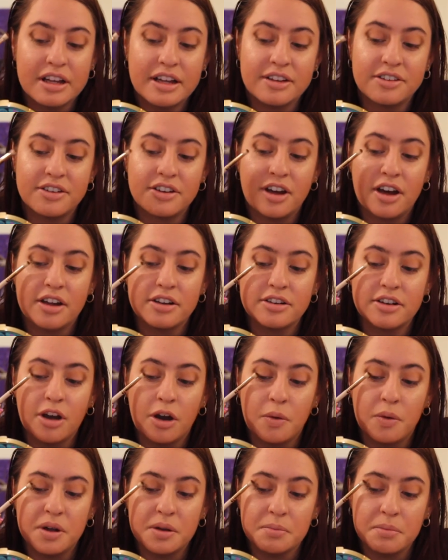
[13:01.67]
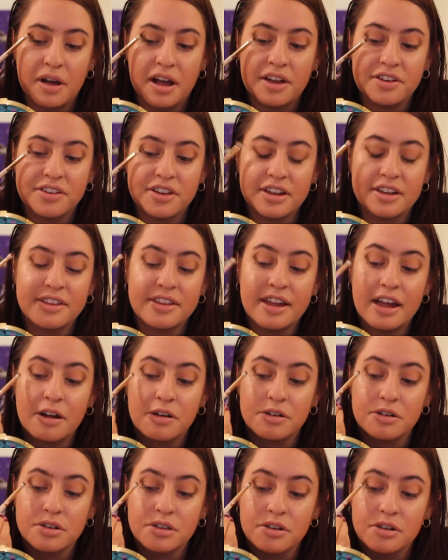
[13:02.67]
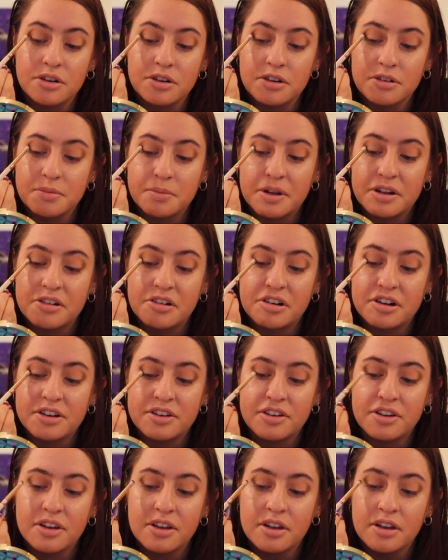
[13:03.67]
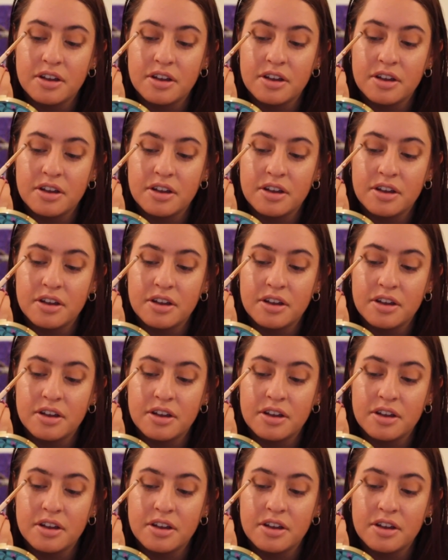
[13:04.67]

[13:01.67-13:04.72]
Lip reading: It's not going past like the outer third of my crease.